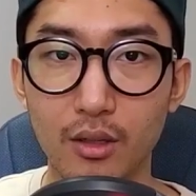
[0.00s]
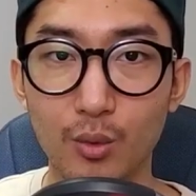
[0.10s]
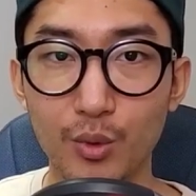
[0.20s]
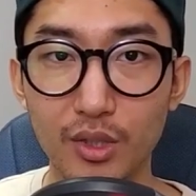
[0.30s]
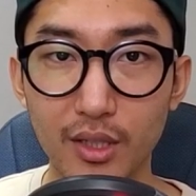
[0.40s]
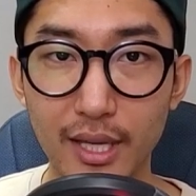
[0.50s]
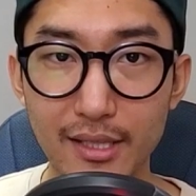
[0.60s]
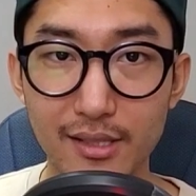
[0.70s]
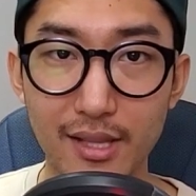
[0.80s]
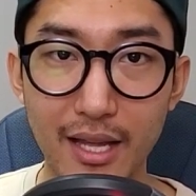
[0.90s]
We look at
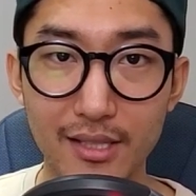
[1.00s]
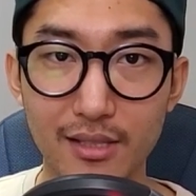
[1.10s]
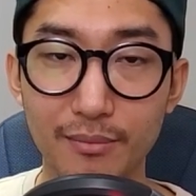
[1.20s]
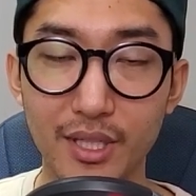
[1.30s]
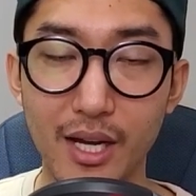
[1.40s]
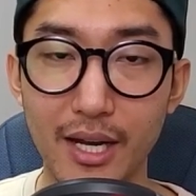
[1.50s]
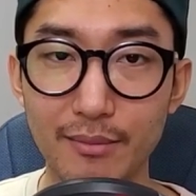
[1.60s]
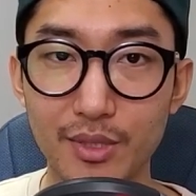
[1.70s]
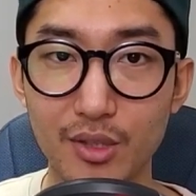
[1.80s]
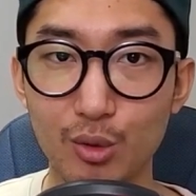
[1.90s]
stats
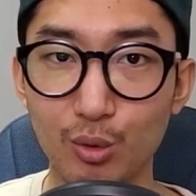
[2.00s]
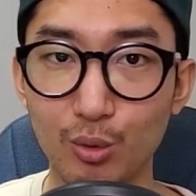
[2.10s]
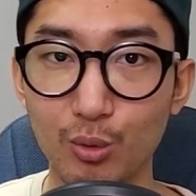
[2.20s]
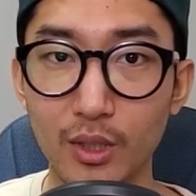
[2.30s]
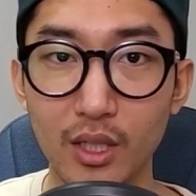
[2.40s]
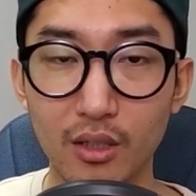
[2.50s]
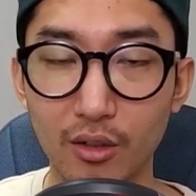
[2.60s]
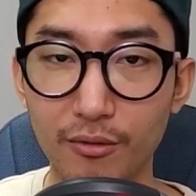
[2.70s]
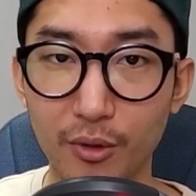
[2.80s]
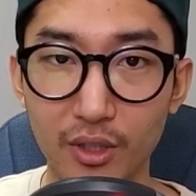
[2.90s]
sometimes to
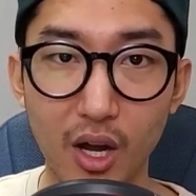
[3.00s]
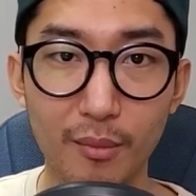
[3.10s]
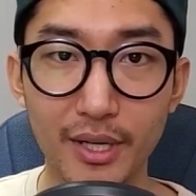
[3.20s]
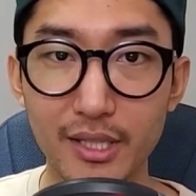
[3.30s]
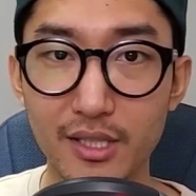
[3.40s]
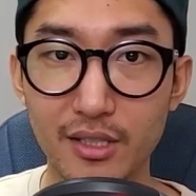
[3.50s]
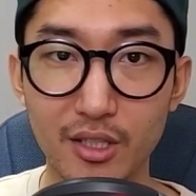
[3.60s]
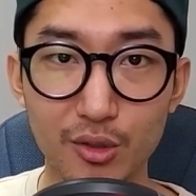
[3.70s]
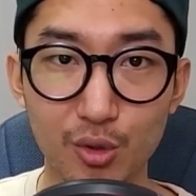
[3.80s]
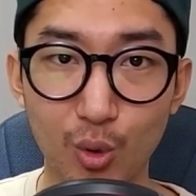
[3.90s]
look for dominance and
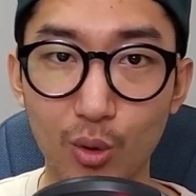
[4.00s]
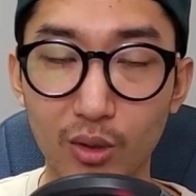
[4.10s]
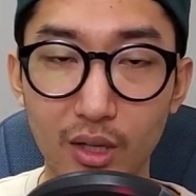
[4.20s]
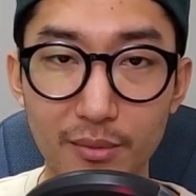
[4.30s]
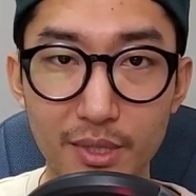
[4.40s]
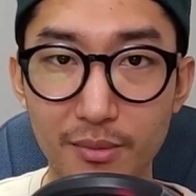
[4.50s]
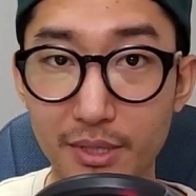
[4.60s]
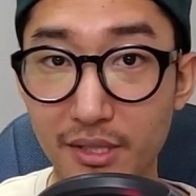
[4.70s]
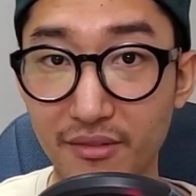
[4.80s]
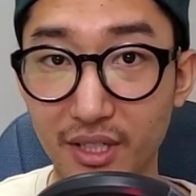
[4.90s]
control of
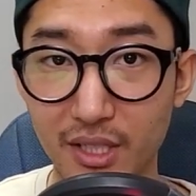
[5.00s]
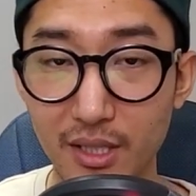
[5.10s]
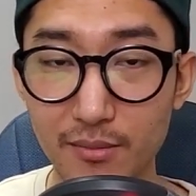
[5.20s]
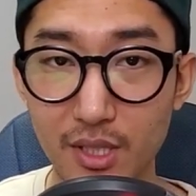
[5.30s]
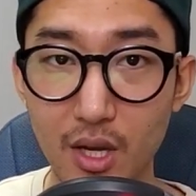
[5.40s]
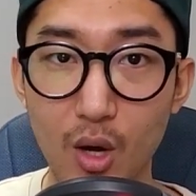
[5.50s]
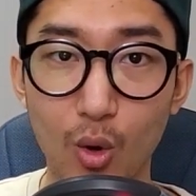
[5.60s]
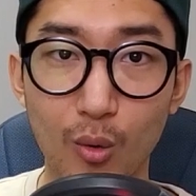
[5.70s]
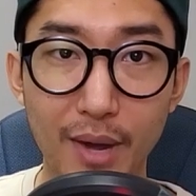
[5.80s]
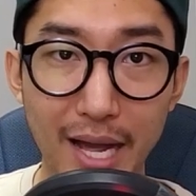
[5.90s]
specific teams
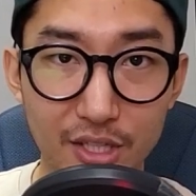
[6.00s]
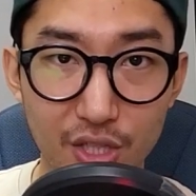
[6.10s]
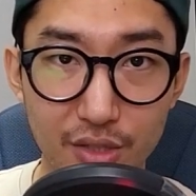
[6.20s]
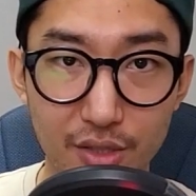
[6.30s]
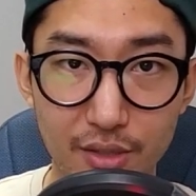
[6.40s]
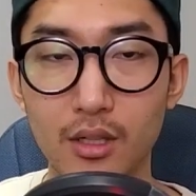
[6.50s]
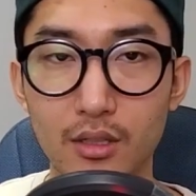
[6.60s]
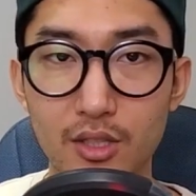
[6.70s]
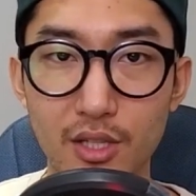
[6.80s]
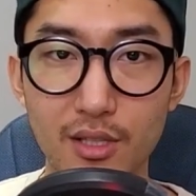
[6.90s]
or matches.
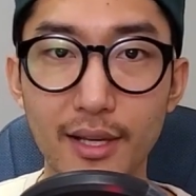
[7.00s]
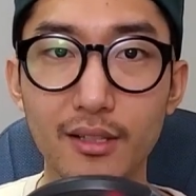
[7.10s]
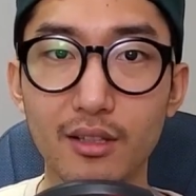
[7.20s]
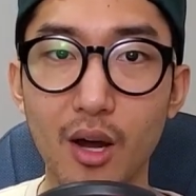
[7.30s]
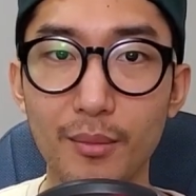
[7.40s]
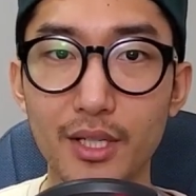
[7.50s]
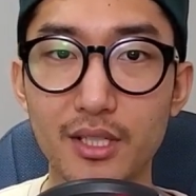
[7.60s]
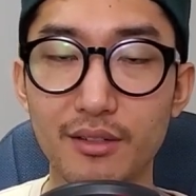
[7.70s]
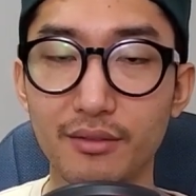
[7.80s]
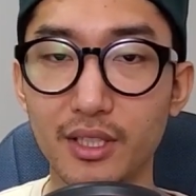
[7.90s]
Just like the dominance
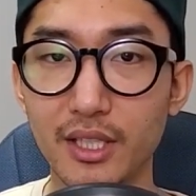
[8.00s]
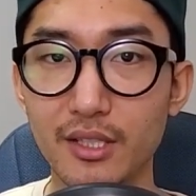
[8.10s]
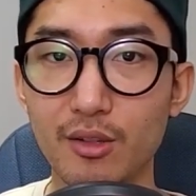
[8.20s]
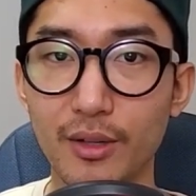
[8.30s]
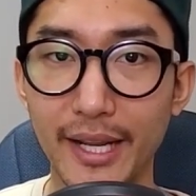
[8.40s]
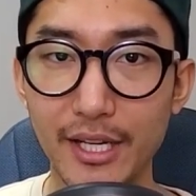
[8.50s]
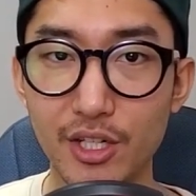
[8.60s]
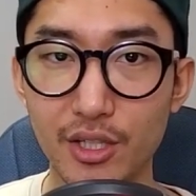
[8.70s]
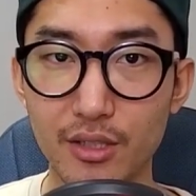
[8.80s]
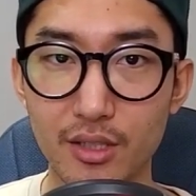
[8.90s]
of leagues or
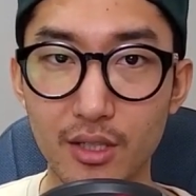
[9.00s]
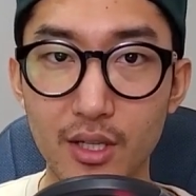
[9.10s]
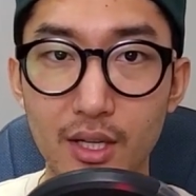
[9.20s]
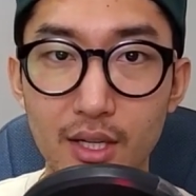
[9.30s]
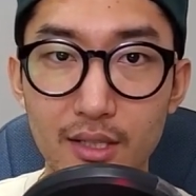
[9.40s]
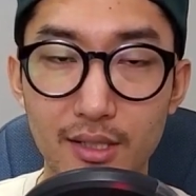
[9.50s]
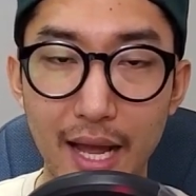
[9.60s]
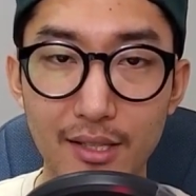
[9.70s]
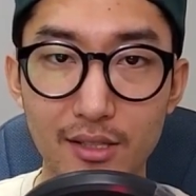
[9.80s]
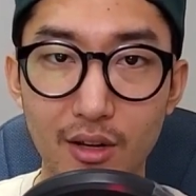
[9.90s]
nations,
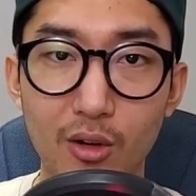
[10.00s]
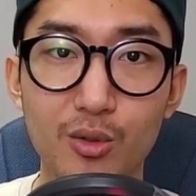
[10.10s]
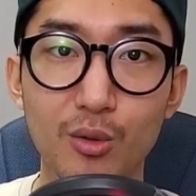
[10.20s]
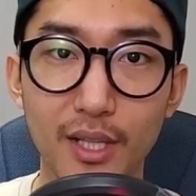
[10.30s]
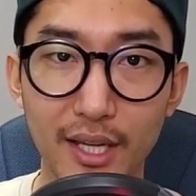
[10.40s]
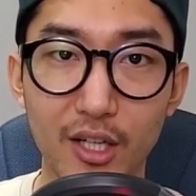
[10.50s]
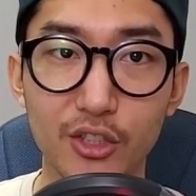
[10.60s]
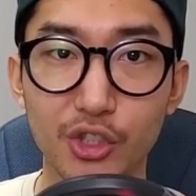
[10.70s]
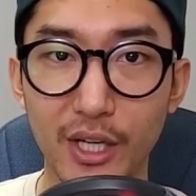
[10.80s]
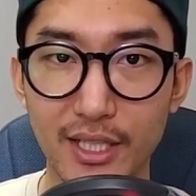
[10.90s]
stats also take on
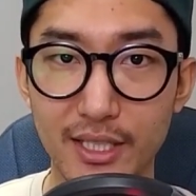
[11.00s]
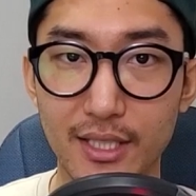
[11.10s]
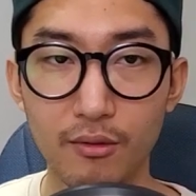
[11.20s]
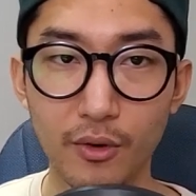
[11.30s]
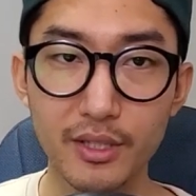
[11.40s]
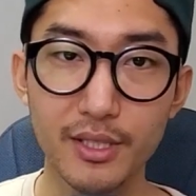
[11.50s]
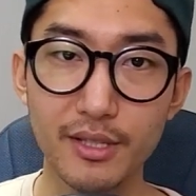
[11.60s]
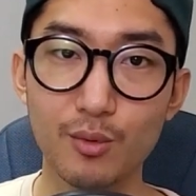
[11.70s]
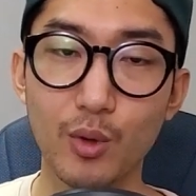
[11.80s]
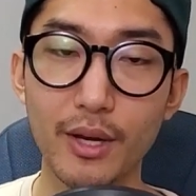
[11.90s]
trends. For
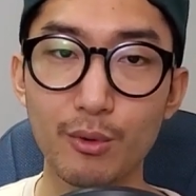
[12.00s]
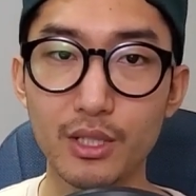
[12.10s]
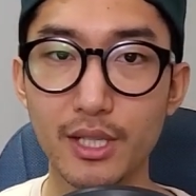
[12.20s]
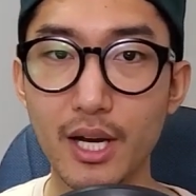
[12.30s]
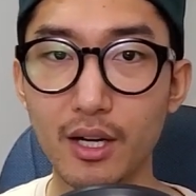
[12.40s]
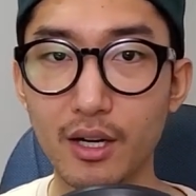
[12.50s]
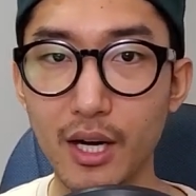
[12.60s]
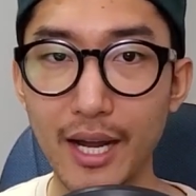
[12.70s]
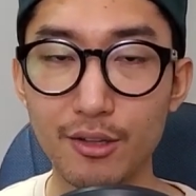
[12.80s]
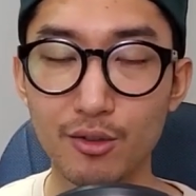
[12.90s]
instance, when I was younger,
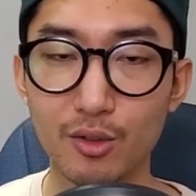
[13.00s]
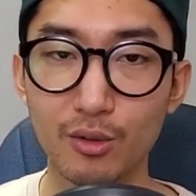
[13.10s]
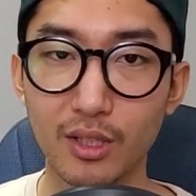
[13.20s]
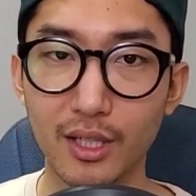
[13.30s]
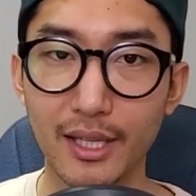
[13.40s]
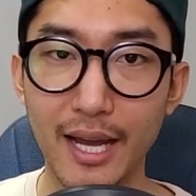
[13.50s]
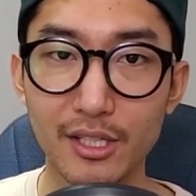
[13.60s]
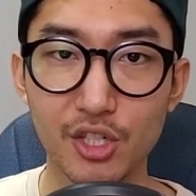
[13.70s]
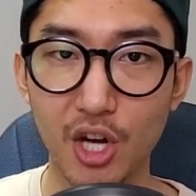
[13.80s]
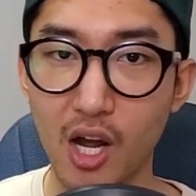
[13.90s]
I used to look at
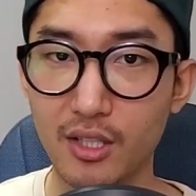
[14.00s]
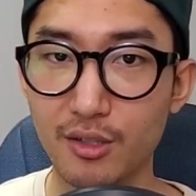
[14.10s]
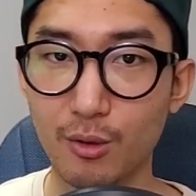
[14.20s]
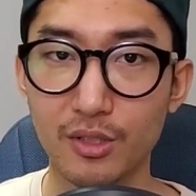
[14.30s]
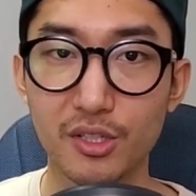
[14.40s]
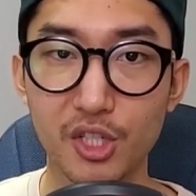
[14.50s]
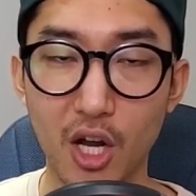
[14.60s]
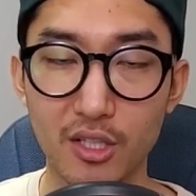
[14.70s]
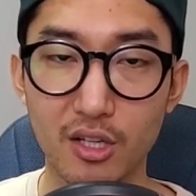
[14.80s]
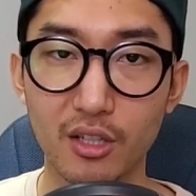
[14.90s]
shots or
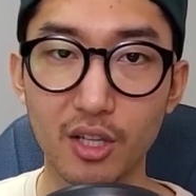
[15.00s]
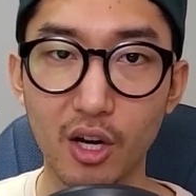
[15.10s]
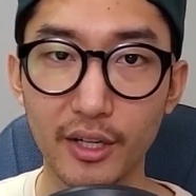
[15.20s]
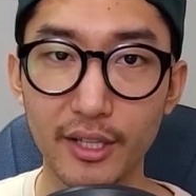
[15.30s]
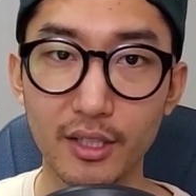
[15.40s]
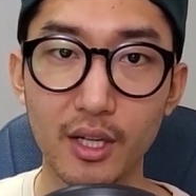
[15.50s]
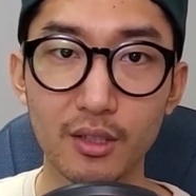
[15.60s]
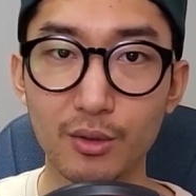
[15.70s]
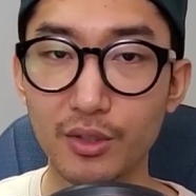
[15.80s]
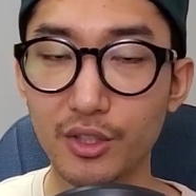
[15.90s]
shots on target
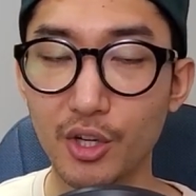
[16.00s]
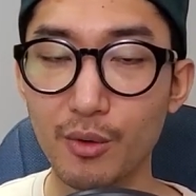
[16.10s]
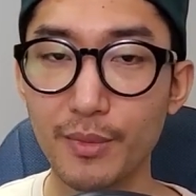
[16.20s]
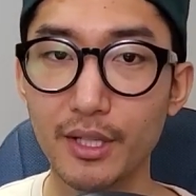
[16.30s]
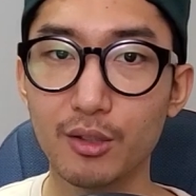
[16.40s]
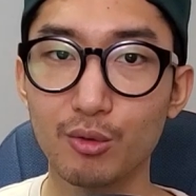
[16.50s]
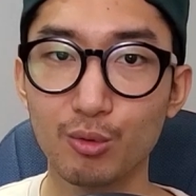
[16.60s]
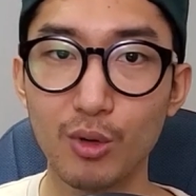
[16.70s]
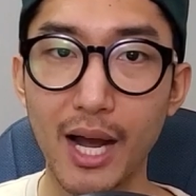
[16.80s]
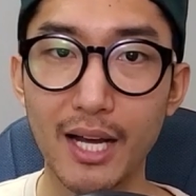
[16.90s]
to determine
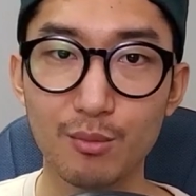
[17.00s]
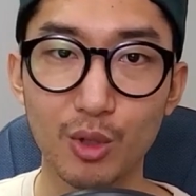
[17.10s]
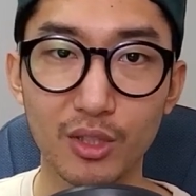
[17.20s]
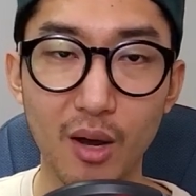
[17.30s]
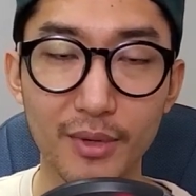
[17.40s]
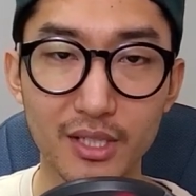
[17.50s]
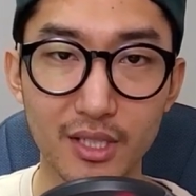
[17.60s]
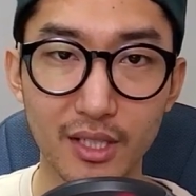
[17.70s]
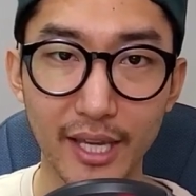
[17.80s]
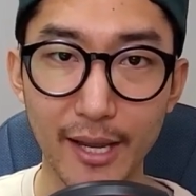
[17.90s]
who has more dominance of
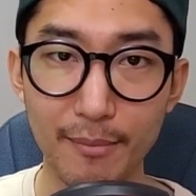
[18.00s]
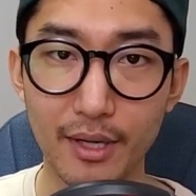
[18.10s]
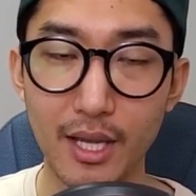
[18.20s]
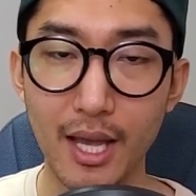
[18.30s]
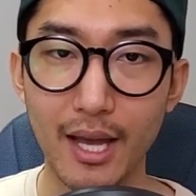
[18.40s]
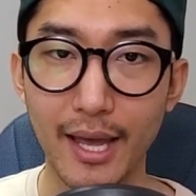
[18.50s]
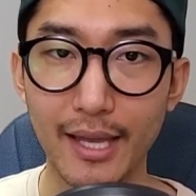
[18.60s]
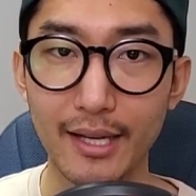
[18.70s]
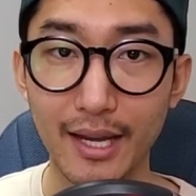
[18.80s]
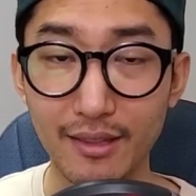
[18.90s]
the game.
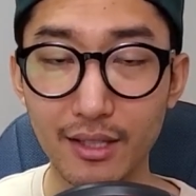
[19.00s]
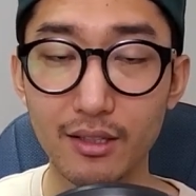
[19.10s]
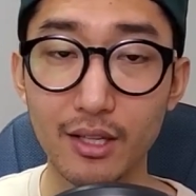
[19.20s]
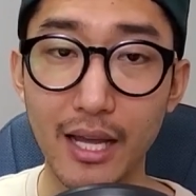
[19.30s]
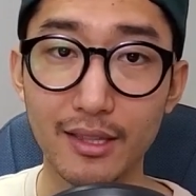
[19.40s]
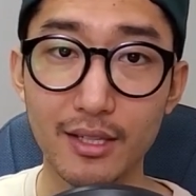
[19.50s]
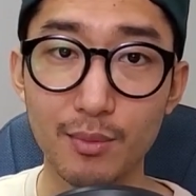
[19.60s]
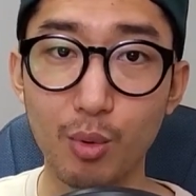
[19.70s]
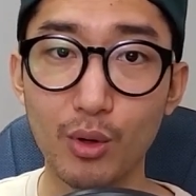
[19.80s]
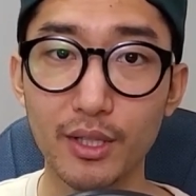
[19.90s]
And I think at this
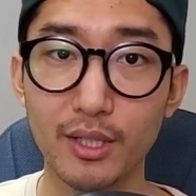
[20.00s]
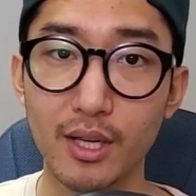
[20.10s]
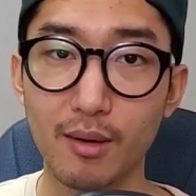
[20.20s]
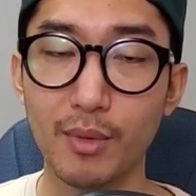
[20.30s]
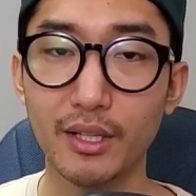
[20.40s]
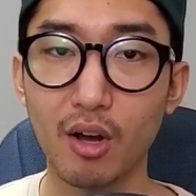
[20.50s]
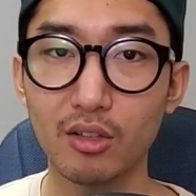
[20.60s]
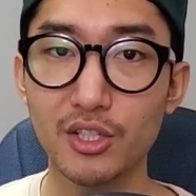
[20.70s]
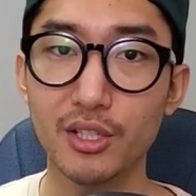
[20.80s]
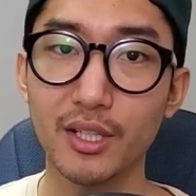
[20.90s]
point, my
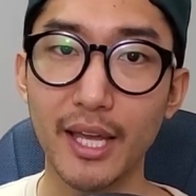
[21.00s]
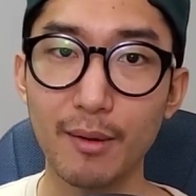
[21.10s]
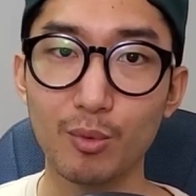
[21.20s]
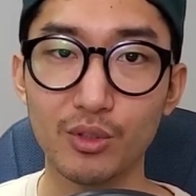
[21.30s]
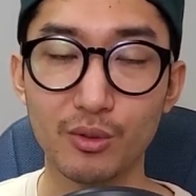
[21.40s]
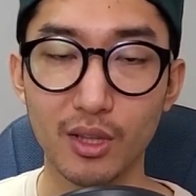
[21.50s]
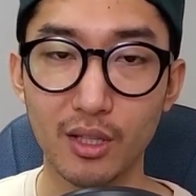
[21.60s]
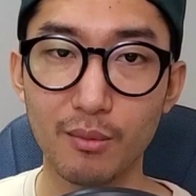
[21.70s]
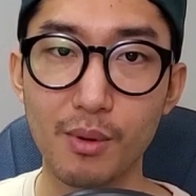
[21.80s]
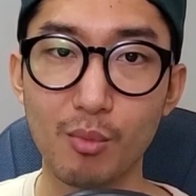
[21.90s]
knowledge of the game was a
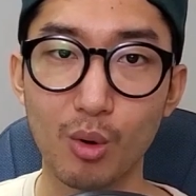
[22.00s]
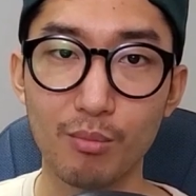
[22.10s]
little bit more